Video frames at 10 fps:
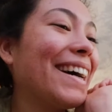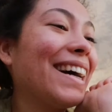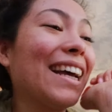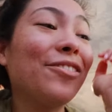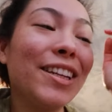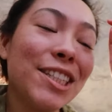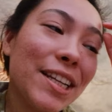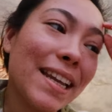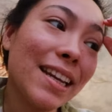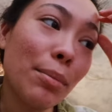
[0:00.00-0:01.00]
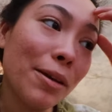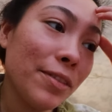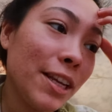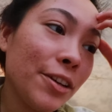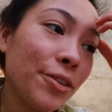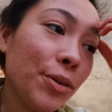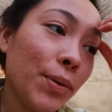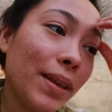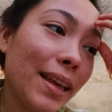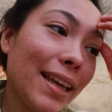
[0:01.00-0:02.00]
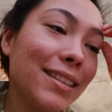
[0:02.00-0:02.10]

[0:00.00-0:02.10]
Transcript: I finished editing my video.